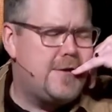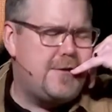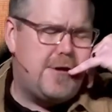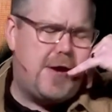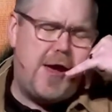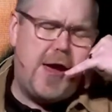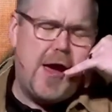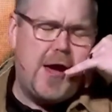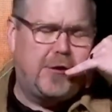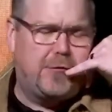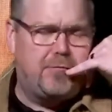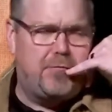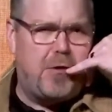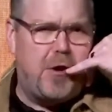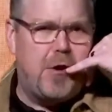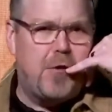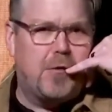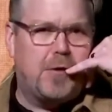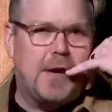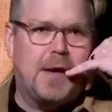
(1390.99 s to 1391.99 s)
Yeah, it's
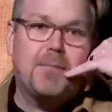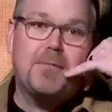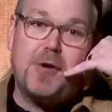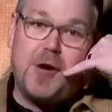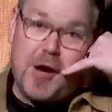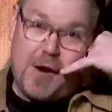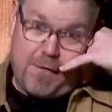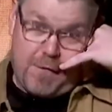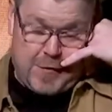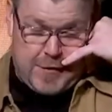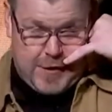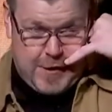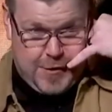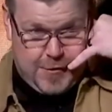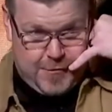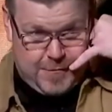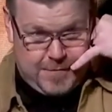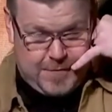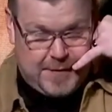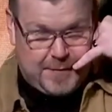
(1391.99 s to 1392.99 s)
broke. I'm covered,
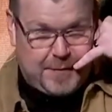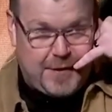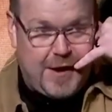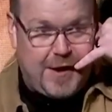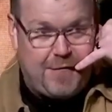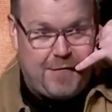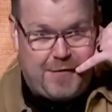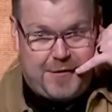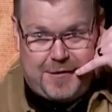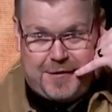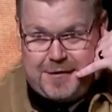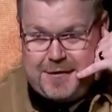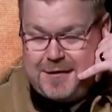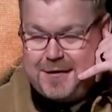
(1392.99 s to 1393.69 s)
though. I'm covered.